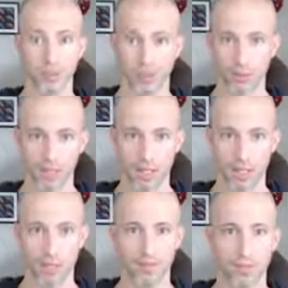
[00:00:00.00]
which was
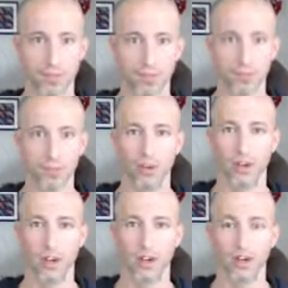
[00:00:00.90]
kind of like the school of
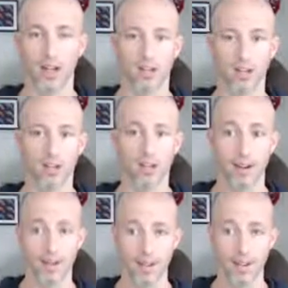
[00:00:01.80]
hard knocks for a
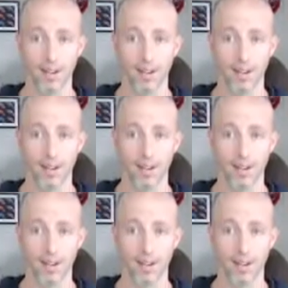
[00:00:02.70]
lot of it.